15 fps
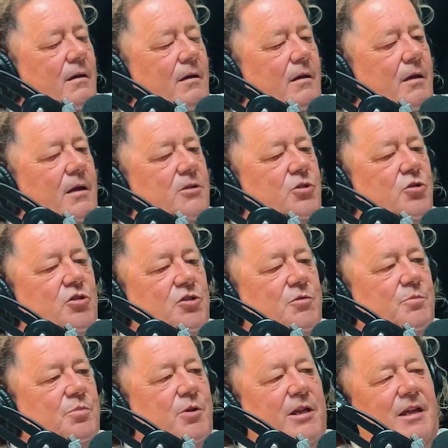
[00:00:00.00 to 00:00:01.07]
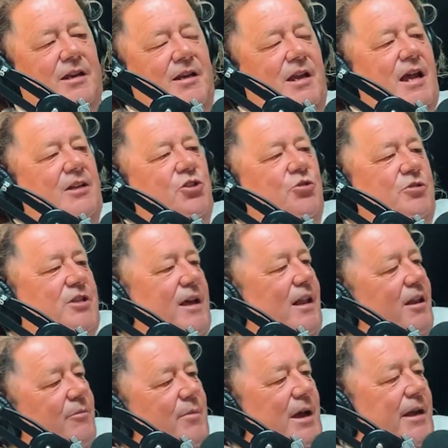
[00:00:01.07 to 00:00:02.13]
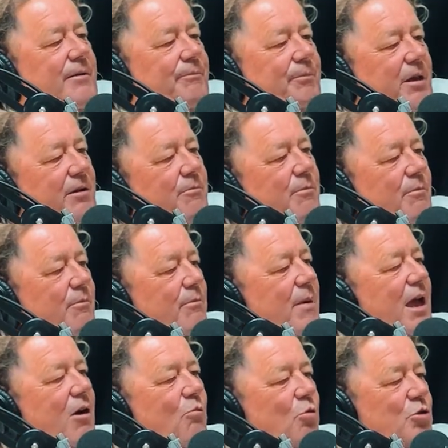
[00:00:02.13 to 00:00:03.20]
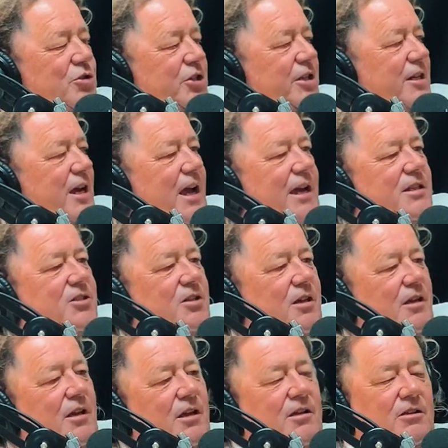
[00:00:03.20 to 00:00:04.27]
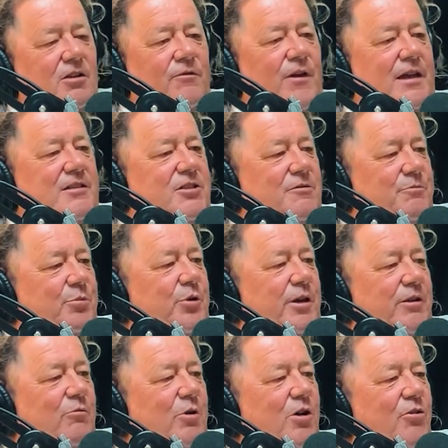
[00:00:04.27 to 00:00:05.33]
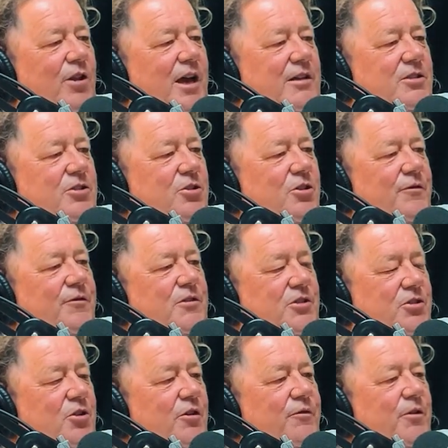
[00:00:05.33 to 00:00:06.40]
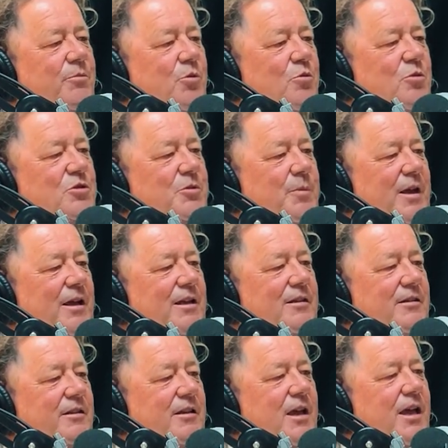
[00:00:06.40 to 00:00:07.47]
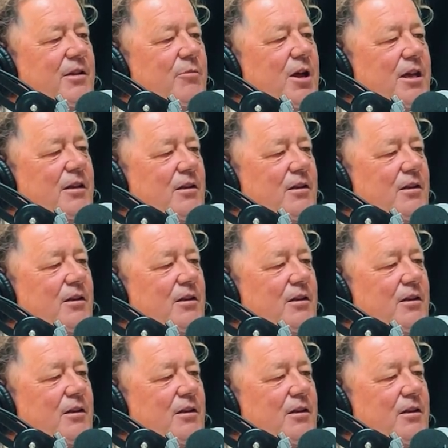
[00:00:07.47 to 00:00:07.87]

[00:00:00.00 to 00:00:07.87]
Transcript: Yeah, it's good. Speaking of natural talent, mate, in Mount Woodgee days, you've had some pretty well-known surfers surf your boards back in the day, mate.